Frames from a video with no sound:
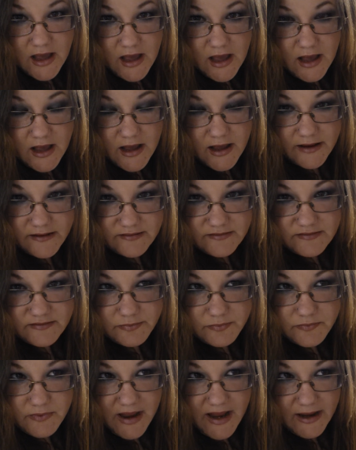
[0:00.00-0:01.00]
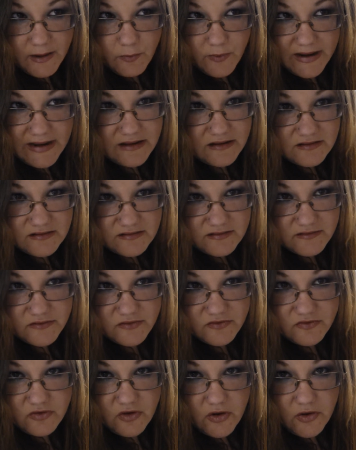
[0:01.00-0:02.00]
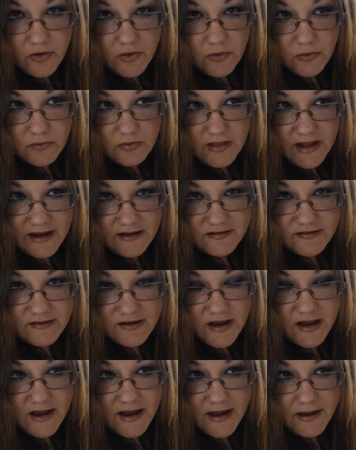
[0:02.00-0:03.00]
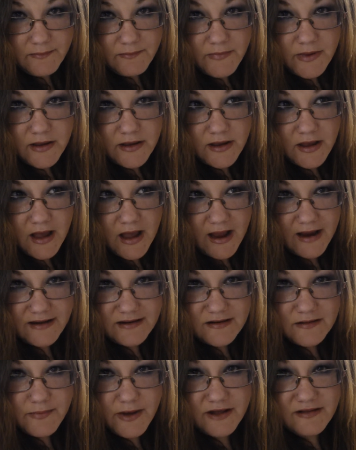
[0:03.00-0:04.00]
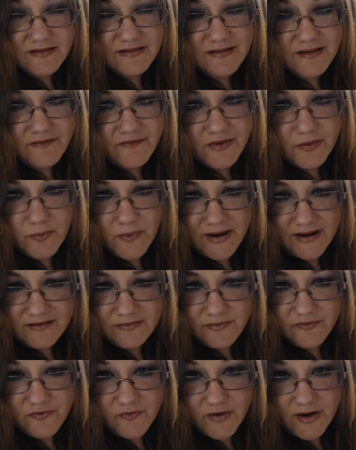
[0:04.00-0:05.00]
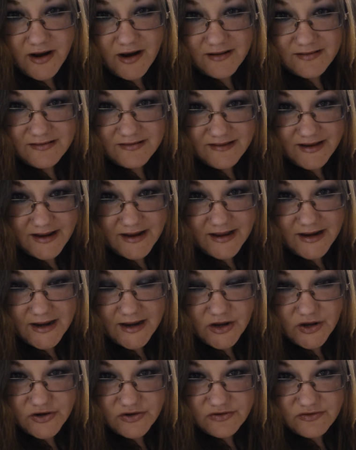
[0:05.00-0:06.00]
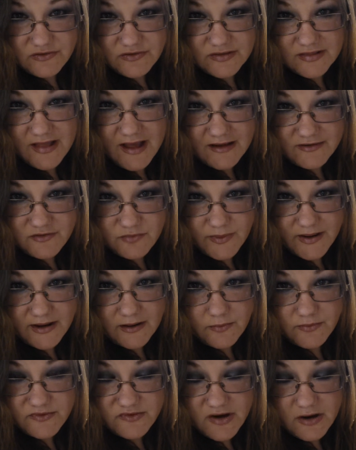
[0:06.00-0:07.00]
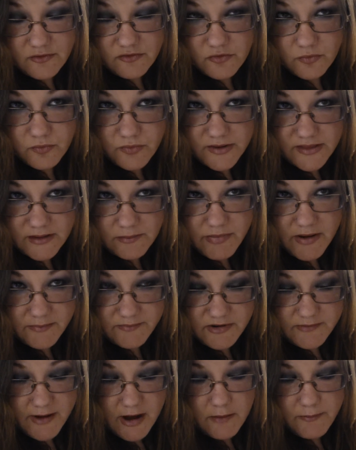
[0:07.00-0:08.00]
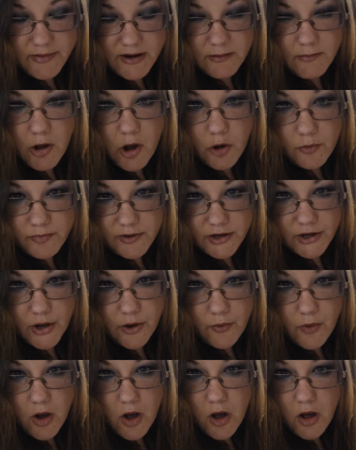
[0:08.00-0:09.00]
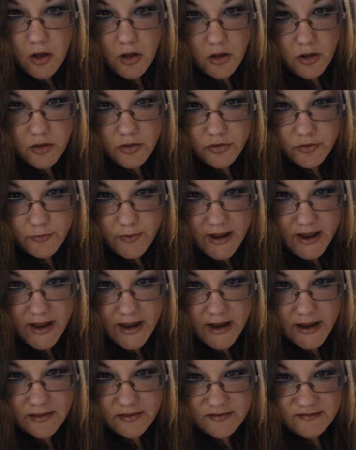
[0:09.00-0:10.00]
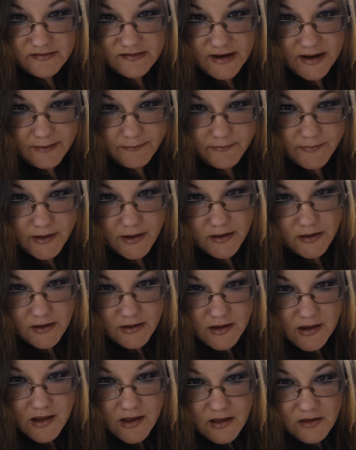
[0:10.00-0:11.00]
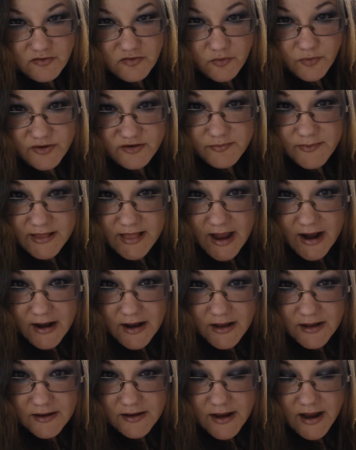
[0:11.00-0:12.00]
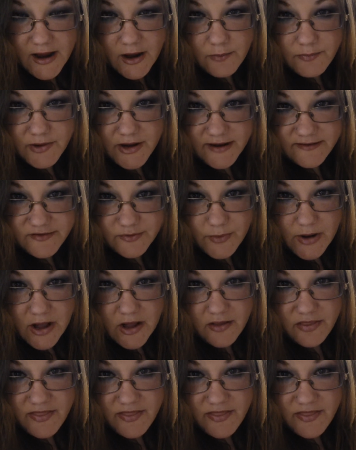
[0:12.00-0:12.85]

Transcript: It's 8 weeks, so last time I did about 7 weeks before I got sick, and I couldn't do the last week, which I was really bummed about, but I'm hoping to go all the way this time. So wish me luck. I hope you guys are well.